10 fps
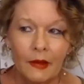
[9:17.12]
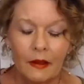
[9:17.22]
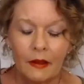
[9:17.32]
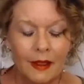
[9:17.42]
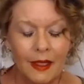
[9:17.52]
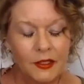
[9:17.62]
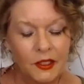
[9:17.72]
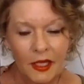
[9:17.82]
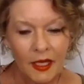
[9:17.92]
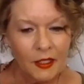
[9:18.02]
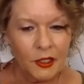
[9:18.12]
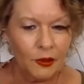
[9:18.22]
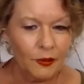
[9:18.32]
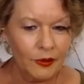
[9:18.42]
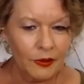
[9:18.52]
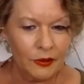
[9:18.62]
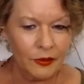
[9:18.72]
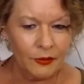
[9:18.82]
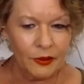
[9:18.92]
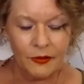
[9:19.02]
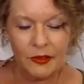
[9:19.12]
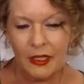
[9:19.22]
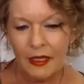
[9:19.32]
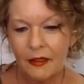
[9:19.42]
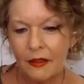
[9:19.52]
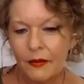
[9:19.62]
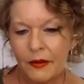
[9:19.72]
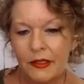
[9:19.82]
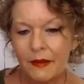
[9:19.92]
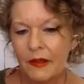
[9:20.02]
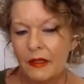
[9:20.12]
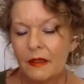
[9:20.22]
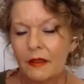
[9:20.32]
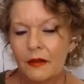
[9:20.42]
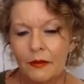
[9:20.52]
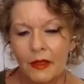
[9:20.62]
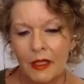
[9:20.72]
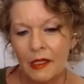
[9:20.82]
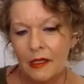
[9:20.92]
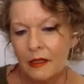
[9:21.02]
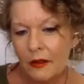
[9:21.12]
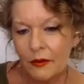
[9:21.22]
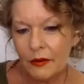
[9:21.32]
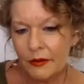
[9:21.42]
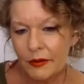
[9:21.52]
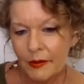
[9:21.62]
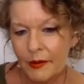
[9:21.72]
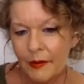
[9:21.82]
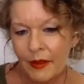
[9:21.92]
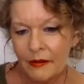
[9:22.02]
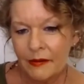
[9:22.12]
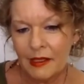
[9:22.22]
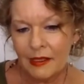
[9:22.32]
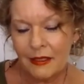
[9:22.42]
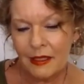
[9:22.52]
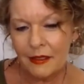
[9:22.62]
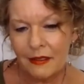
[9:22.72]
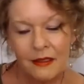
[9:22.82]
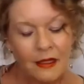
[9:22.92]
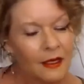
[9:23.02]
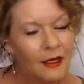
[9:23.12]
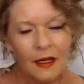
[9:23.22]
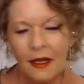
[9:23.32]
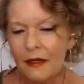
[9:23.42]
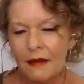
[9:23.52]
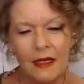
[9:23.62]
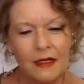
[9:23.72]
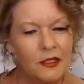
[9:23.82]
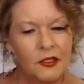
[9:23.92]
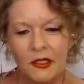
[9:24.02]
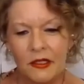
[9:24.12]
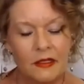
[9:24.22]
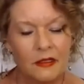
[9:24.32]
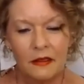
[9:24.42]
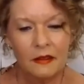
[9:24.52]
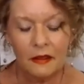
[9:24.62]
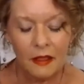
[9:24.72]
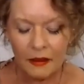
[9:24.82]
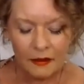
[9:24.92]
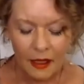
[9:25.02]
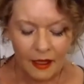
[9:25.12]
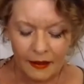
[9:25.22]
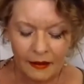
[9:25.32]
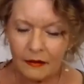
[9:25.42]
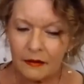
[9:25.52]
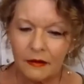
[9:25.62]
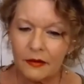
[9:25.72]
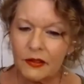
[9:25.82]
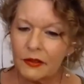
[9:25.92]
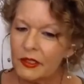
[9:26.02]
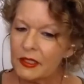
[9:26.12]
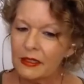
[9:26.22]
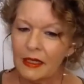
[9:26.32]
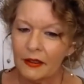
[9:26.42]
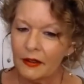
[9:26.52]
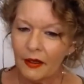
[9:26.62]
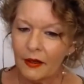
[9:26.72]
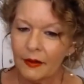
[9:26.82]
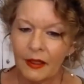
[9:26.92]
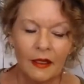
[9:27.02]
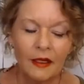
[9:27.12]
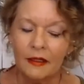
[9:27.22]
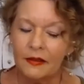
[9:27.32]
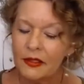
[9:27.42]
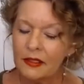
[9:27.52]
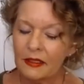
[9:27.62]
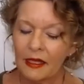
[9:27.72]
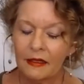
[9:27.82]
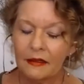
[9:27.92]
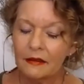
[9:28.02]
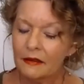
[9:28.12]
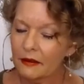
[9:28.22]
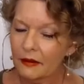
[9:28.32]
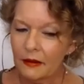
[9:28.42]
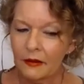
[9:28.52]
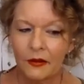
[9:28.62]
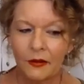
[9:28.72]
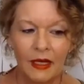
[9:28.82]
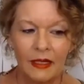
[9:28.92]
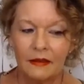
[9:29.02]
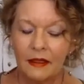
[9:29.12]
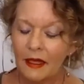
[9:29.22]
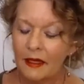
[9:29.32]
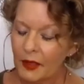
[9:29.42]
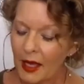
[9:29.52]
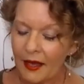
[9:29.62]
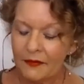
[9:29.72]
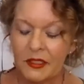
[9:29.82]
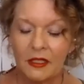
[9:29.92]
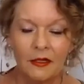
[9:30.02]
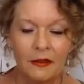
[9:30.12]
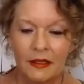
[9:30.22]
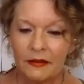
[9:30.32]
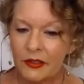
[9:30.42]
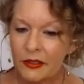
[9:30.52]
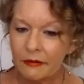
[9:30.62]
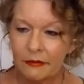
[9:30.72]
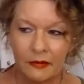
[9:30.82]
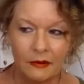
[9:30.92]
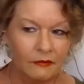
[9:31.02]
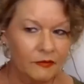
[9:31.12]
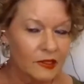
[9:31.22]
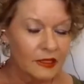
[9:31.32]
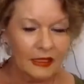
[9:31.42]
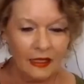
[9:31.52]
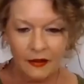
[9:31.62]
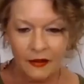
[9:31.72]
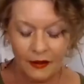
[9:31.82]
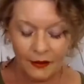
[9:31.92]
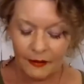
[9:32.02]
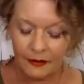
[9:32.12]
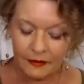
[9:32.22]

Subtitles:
the education or the social standing or something that you need in order to acquire these things. And that is just a lie. So just let it go. Just let it, you might, if you have to hear it, just let it go.